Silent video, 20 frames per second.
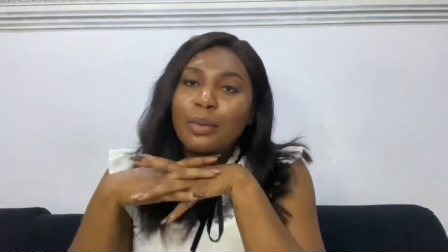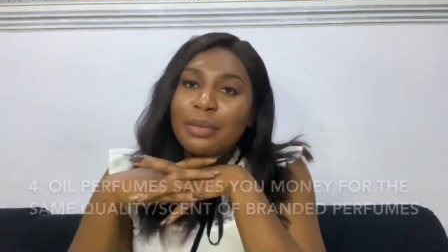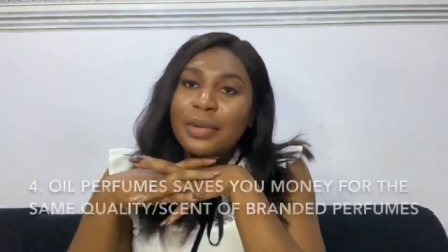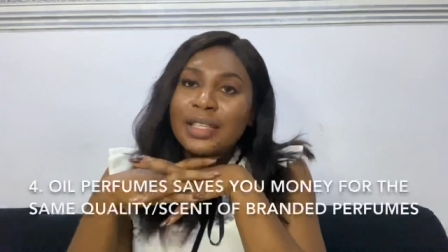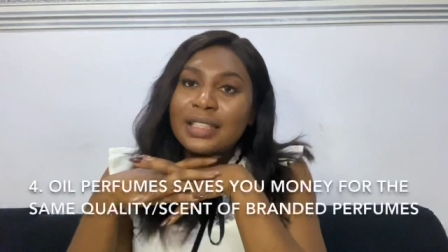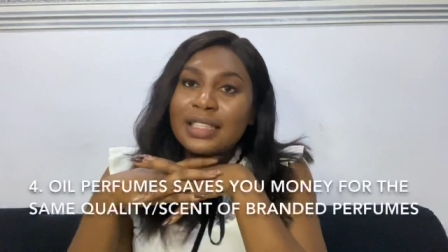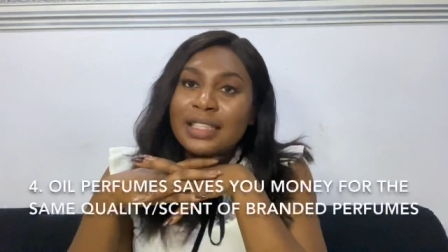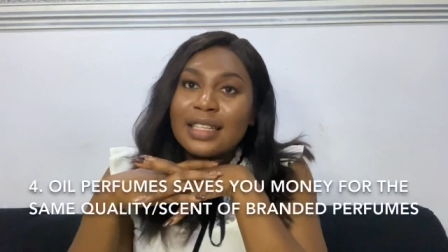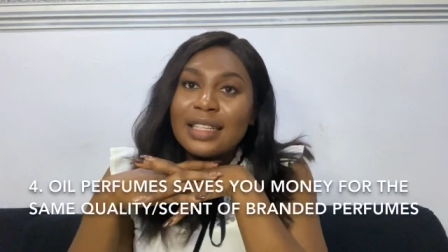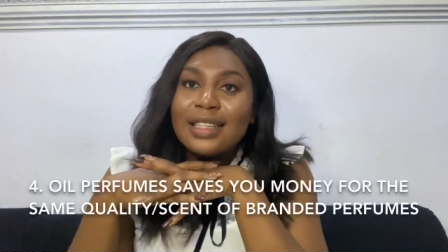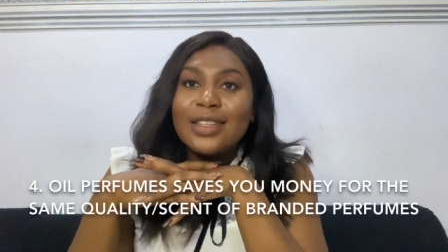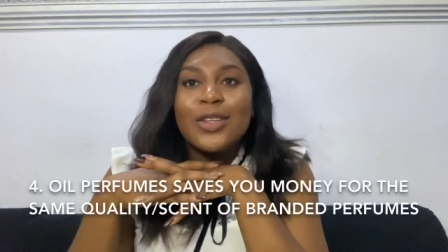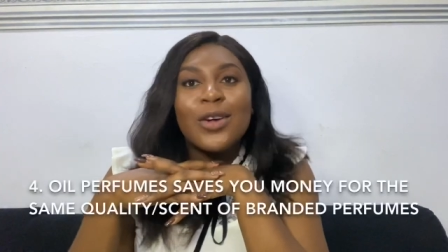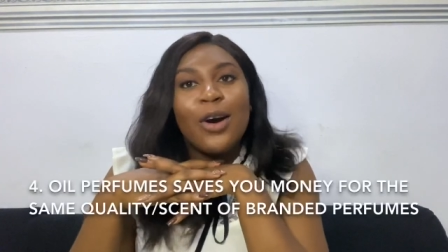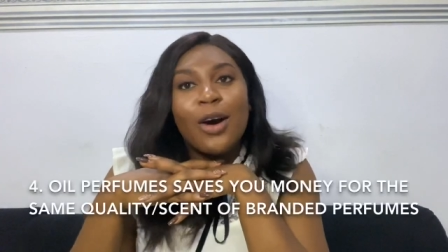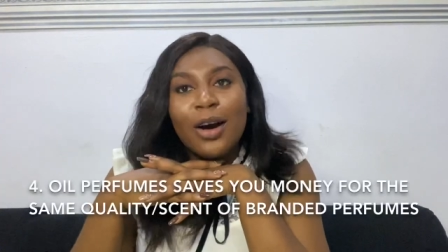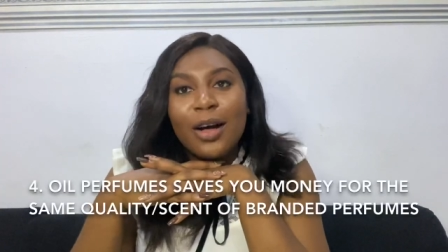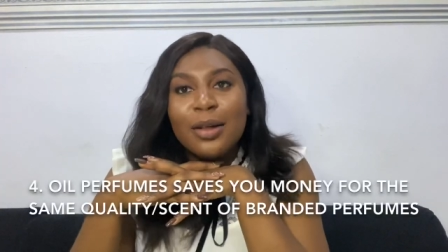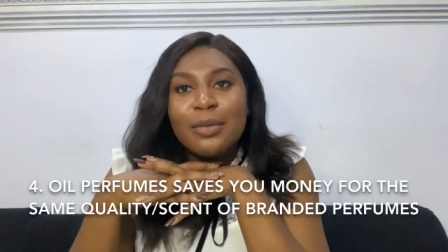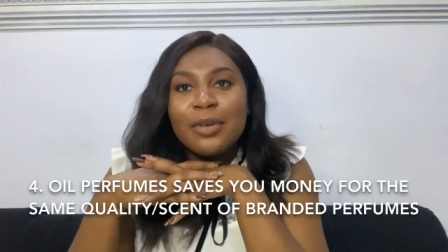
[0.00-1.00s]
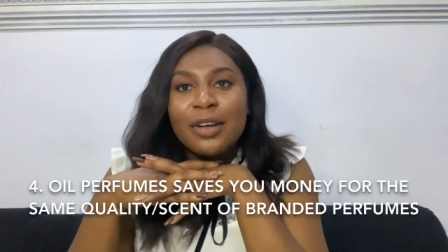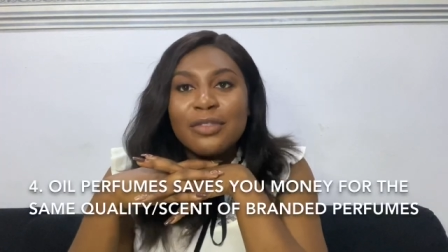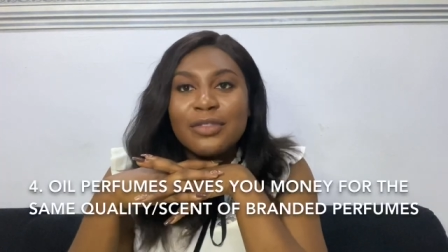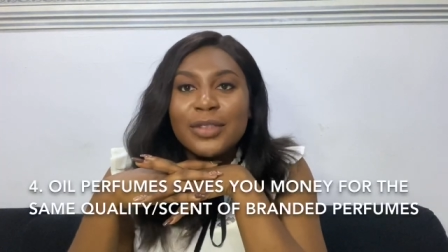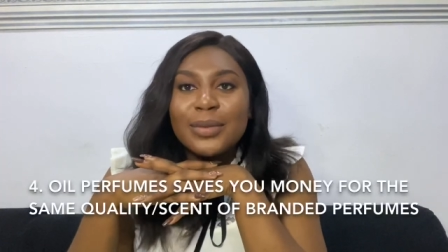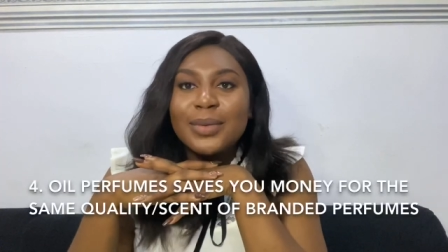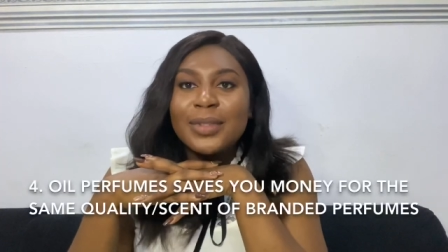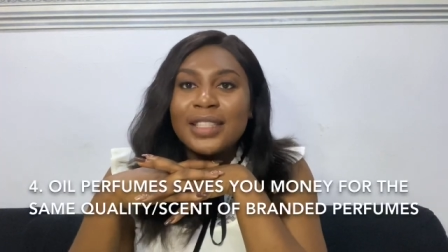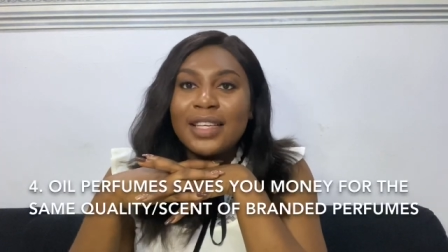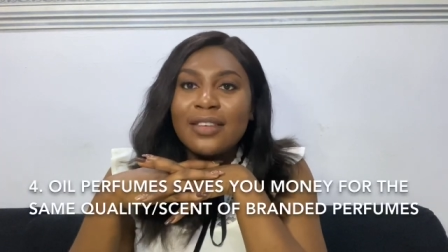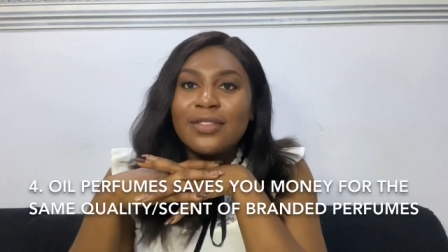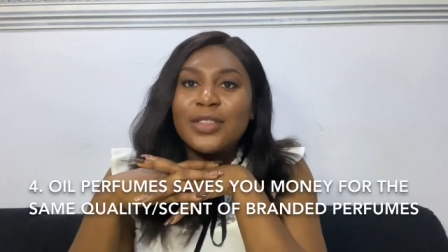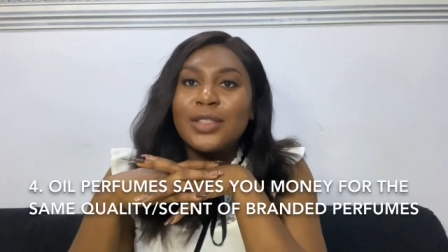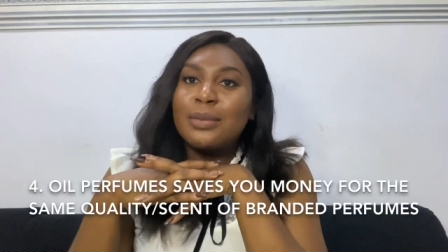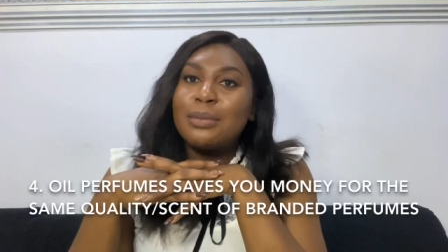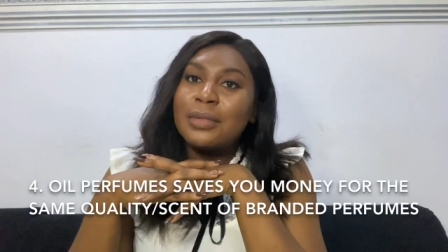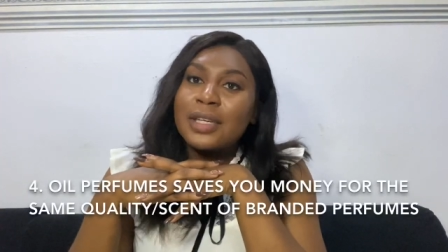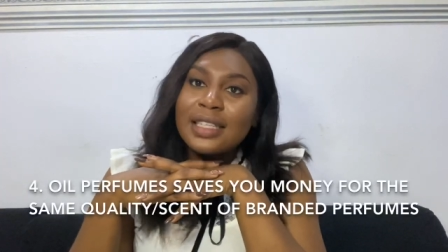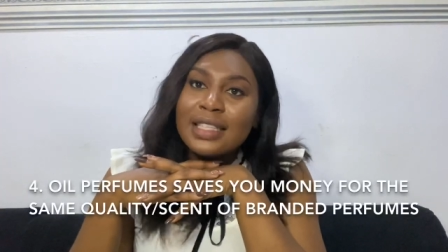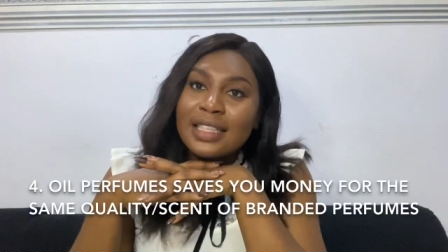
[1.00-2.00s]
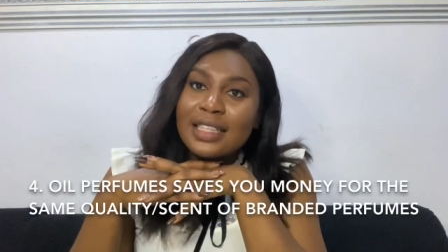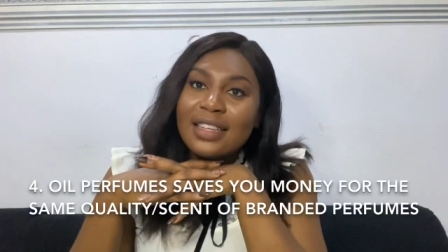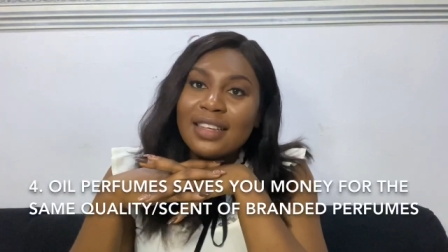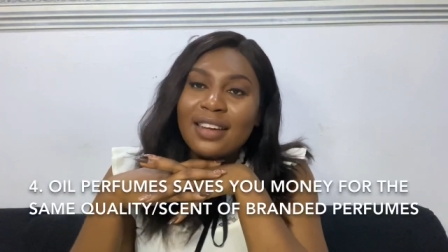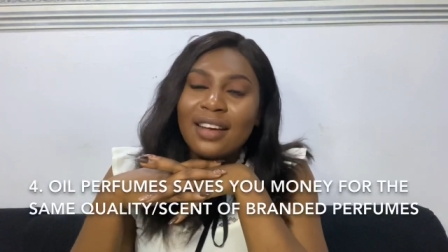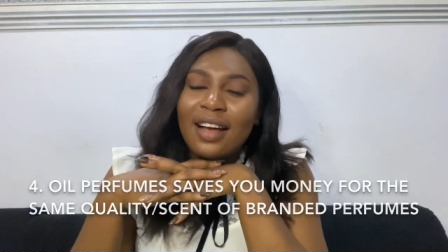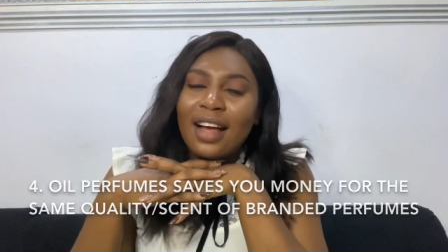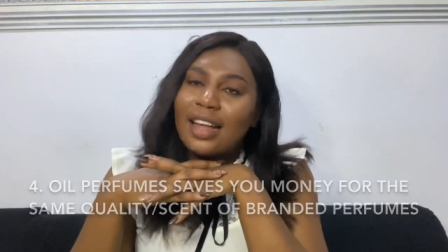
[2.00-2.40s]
basically your oil perfume saves you money